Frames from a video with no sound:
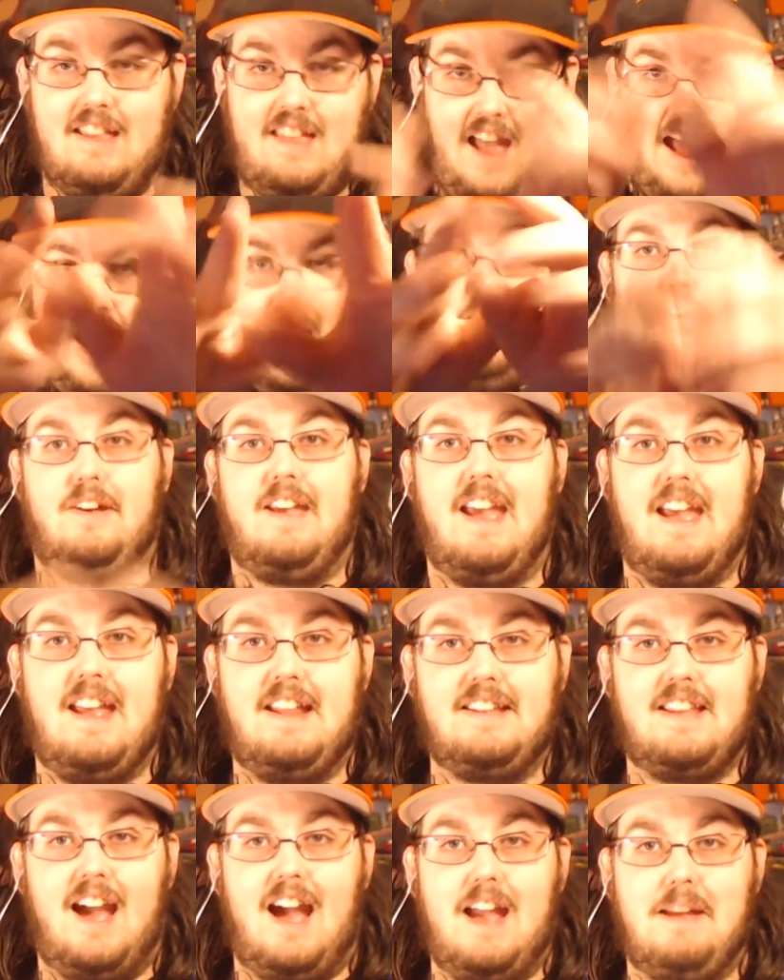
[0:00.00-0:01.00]

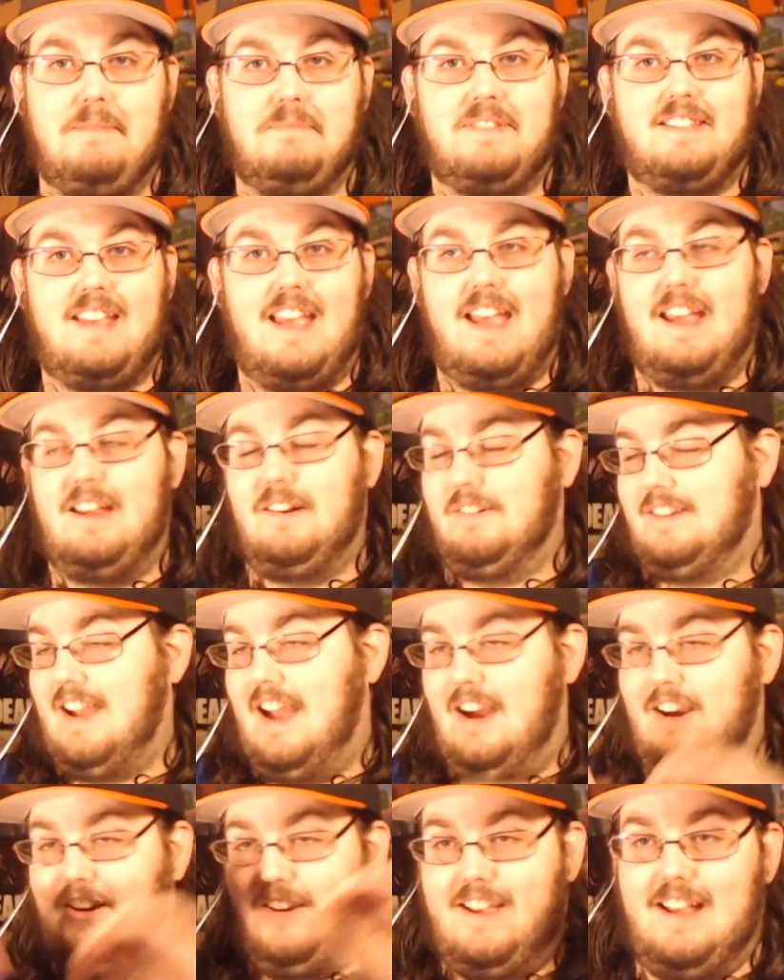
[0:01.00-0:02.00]
Kaioken times 10 or
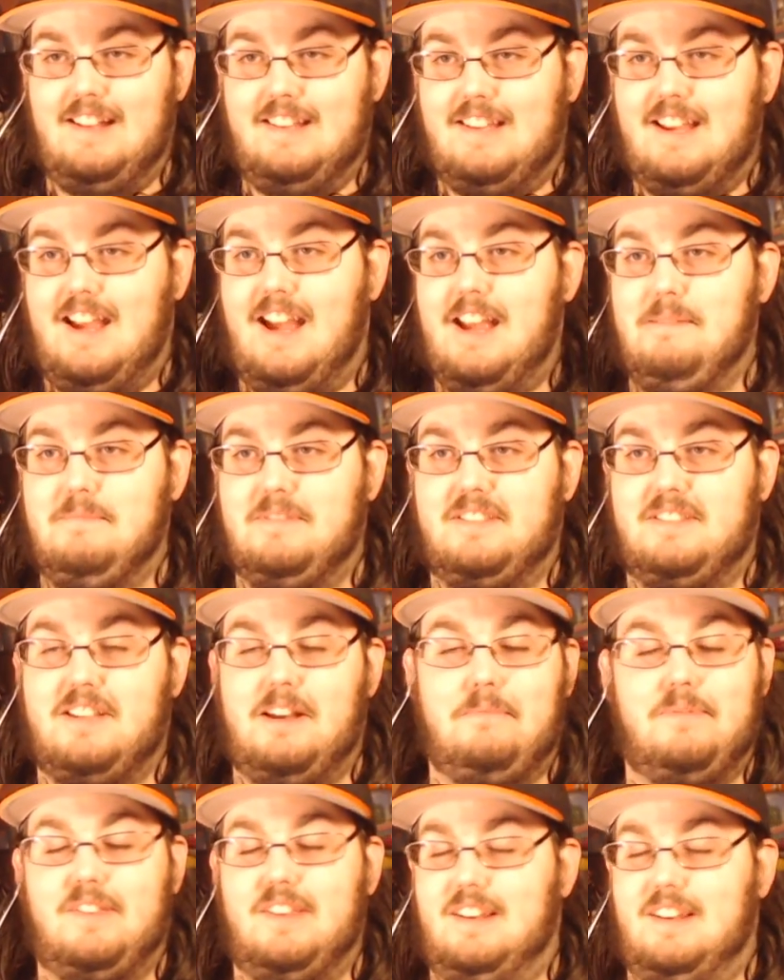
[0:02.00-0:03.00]
Kaioken times
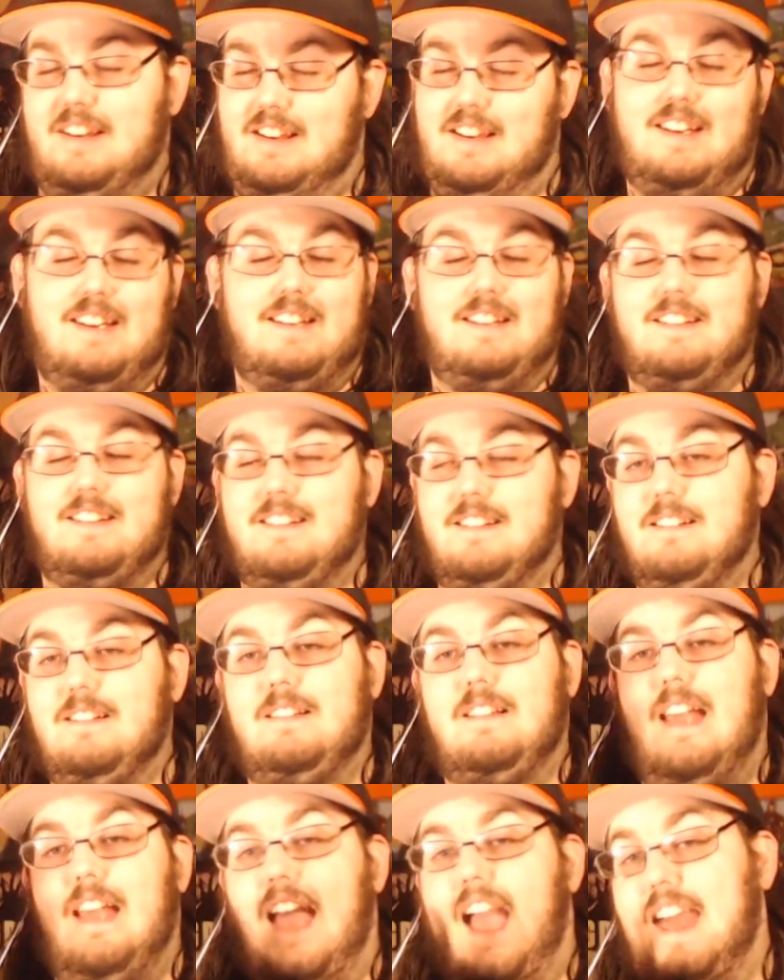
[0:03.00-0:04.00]
something
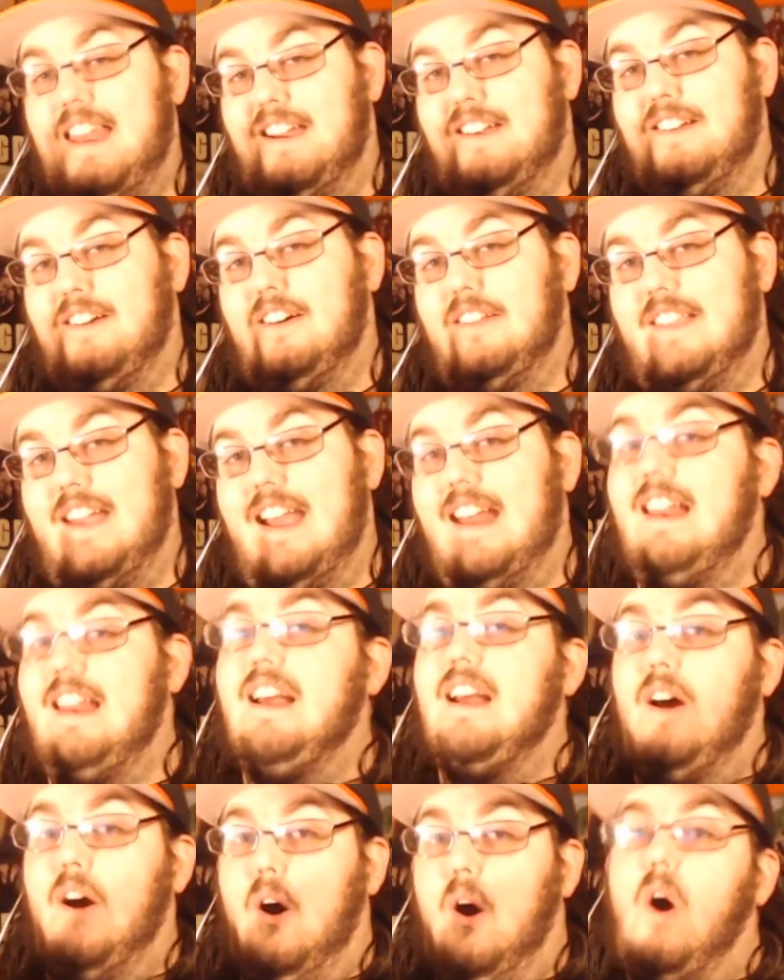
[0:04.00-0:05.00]
added on that.
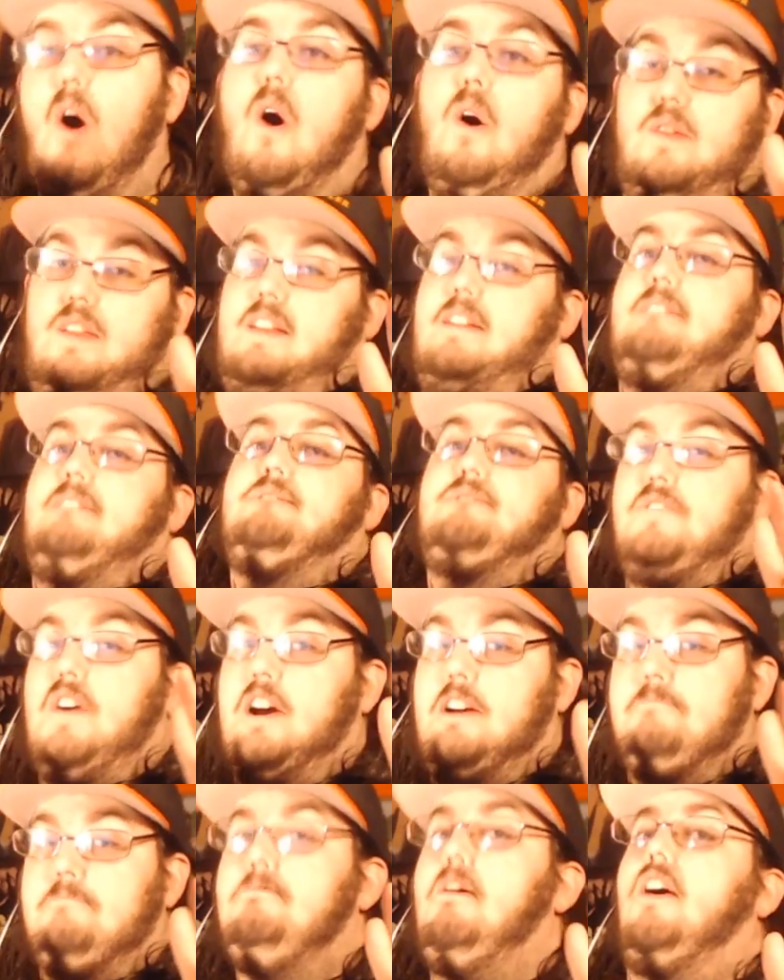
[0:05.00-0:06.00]
Holy
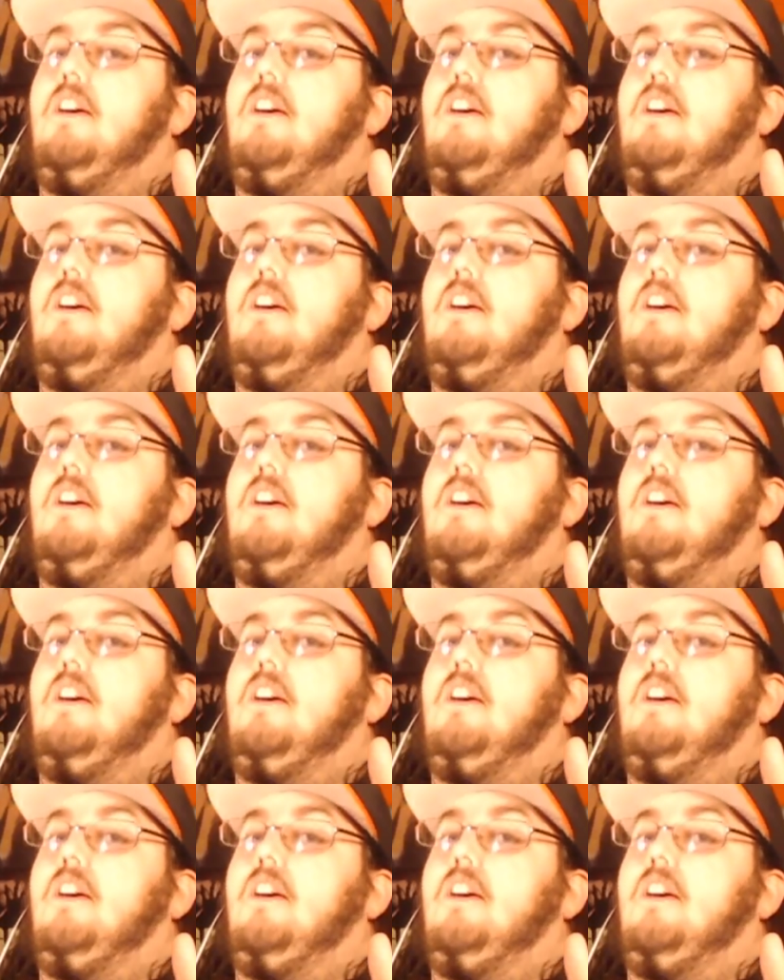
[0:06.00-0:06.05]
fuck